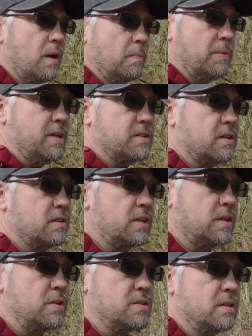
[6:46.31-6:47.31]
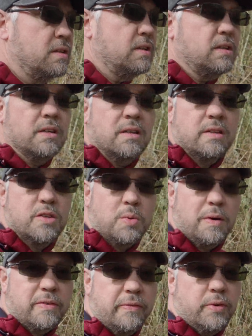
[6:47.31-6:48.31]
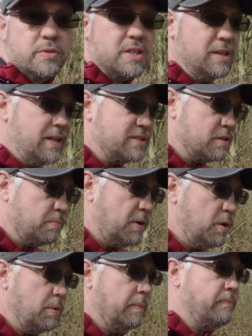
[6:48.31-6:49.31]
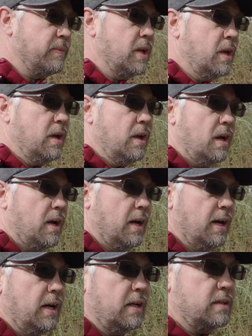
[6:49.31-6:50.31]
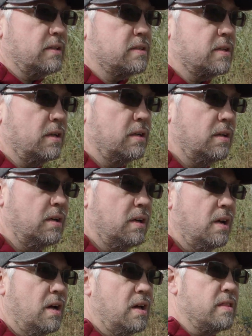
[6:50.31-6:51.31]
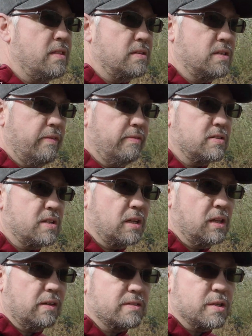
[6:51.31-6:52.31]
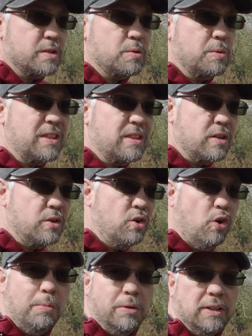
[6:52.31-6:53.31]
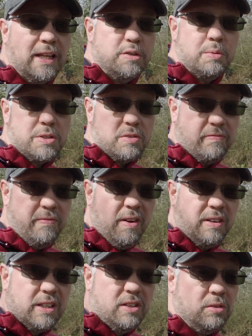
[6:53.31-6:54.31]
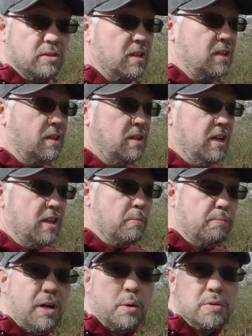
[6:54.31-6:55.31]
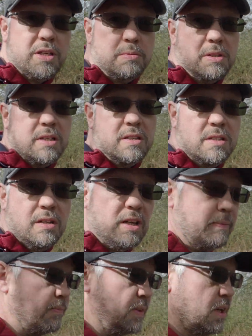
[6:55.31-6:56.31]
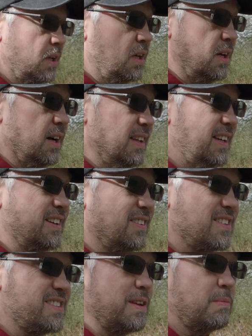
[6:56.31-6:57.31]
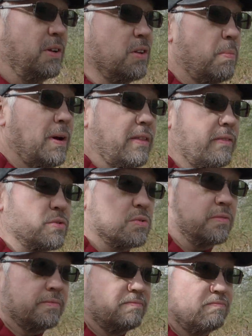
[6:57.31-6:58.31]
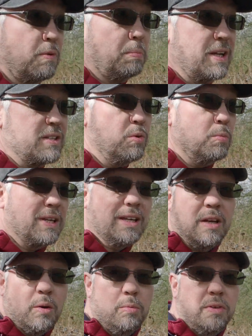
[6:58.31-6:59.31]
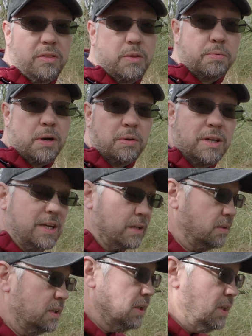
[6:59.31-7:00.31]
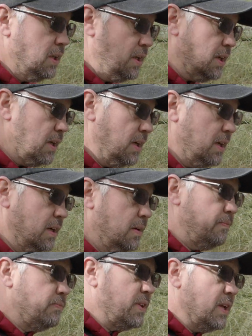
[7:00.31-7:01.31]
But then I started using the 12-40 lens, the Pro one, and the difference in clarity between the normal lens, which is very good, and the Pro was absolutely stunning. And that kind of set me on the path for sort of replacing all my gear with the Pro kit. The